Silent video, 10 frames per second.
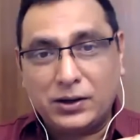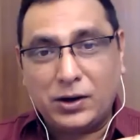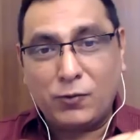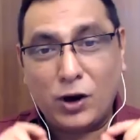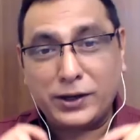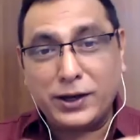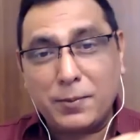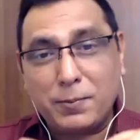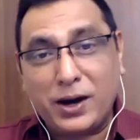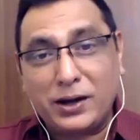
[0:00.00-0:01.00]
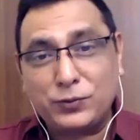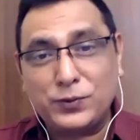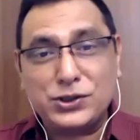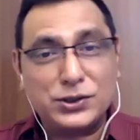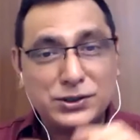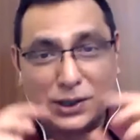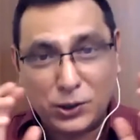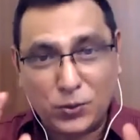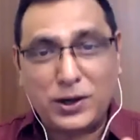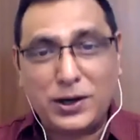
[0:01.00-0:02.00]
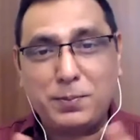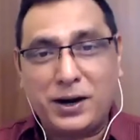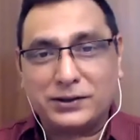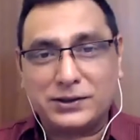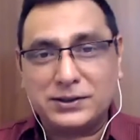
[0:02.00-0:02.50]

or walking a path which is a lonely path,